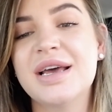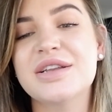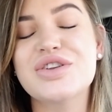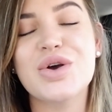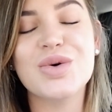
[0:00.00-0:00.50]

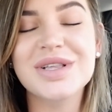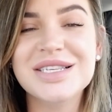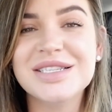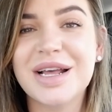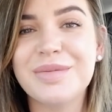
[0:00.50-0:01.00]
No,
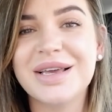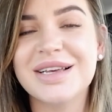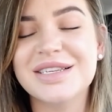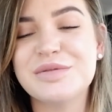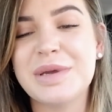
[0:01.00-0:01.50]
this is not
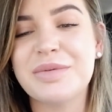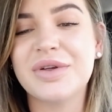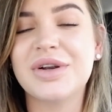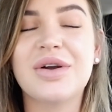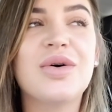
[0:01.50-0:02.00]
because
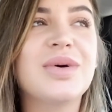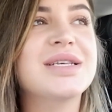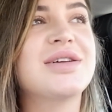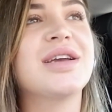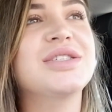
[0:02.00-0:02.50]
people are
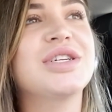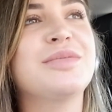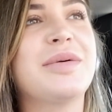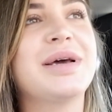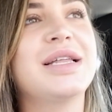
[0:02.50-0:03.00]
always talking shit
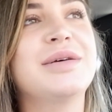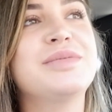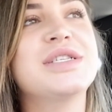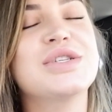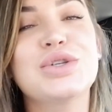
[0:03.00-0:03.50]
about my lips.